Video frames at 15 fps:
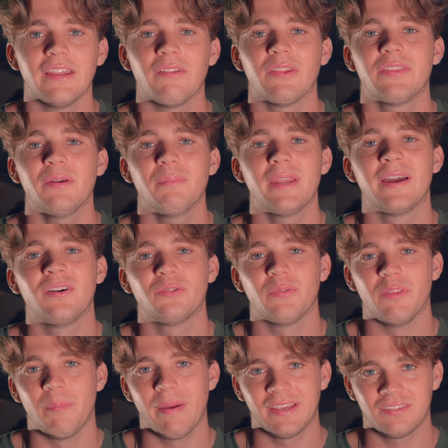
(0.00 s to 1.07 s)
Now, the thumbnails
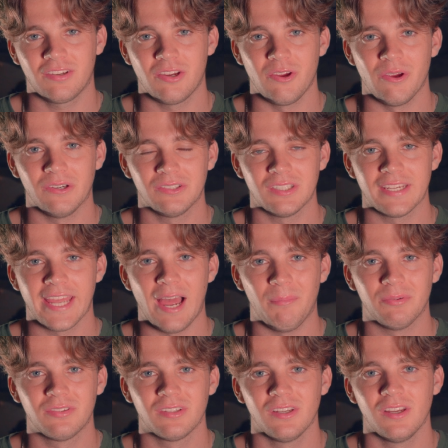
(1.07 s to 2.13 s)
with the best curiosity
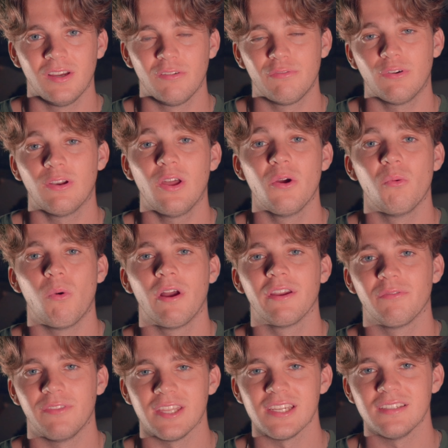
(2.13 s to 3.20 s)
gaps follow one
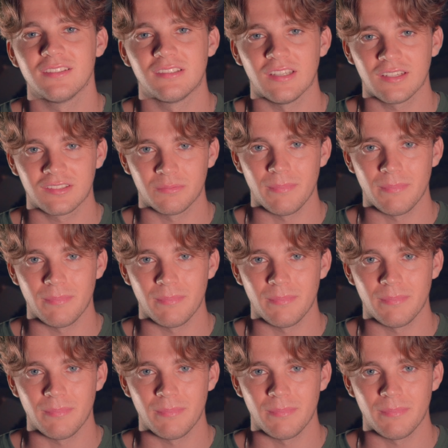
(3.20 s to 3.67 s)
of these 6